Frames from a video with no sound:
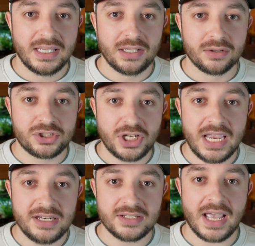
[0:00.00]
It'll
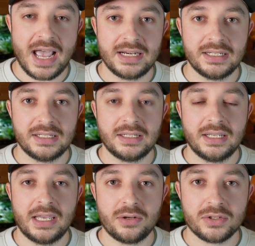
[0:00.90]
change that.
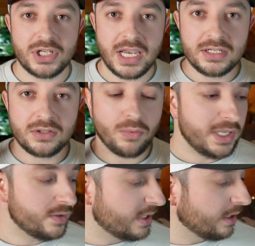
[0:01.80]
And it'll change the
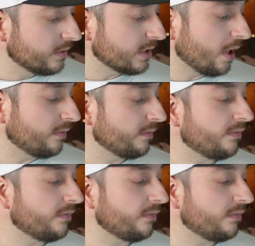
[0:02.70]
way you see yourself.